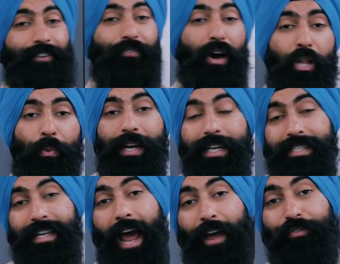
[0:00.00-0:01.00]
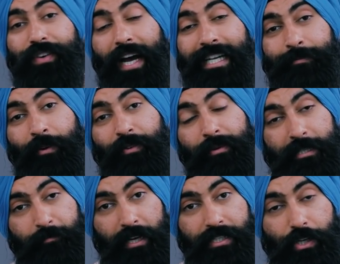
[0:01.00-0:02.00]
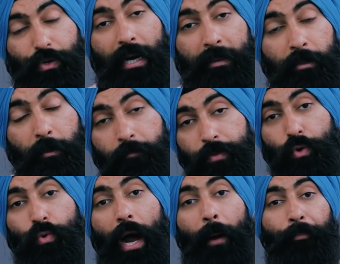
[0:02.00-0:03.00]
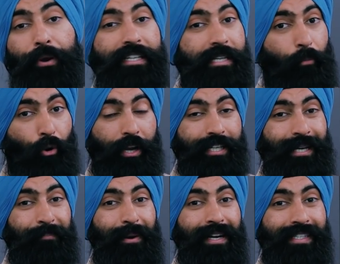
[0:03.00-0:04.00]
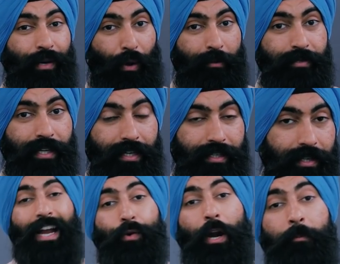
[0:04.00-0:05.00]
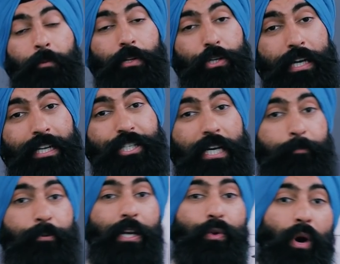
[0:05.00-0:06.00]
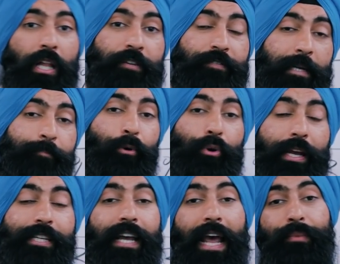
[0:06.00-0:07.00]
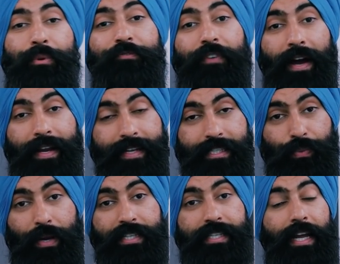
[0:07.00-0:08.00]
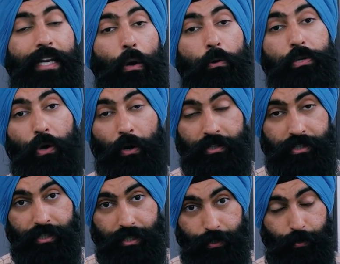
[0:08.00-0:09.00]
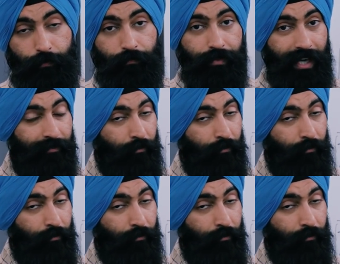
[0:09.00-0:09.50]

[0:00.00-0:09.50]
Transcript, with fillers: the following is an advertisement from our sponsor Credible, who operates a mortgage comparison website. At Credible, you can check pre-qualified mortgage and refinance rates at no charge to you. There are